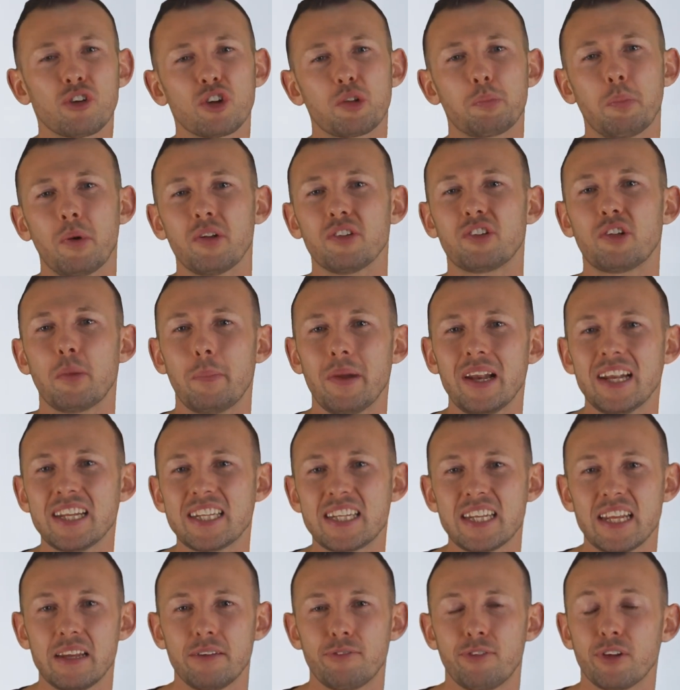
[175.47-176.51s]

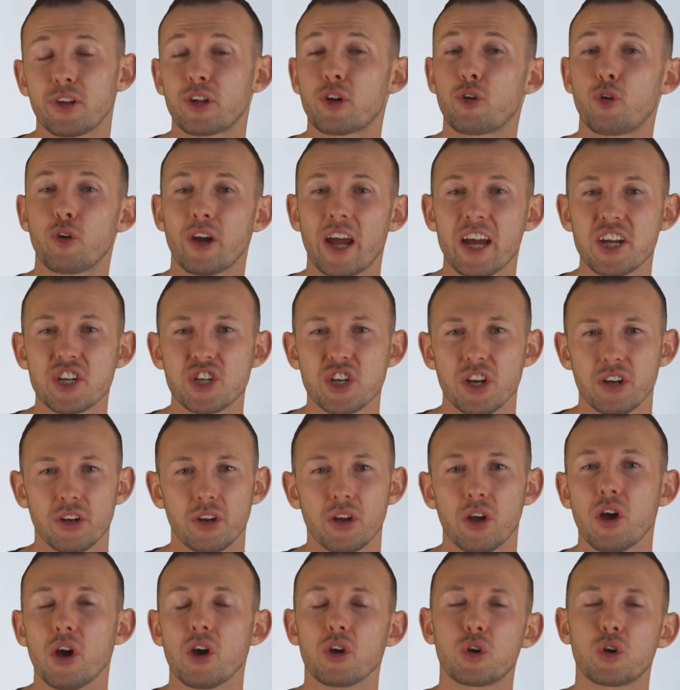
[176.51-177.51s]
responsibility for the creation